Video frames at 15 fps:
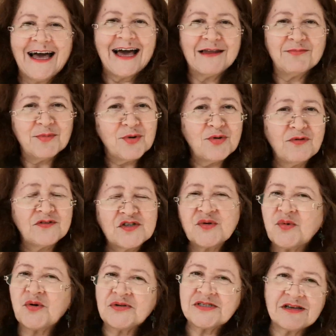and move
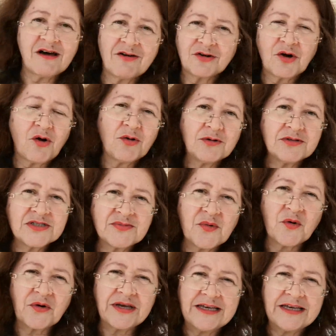towards our goals more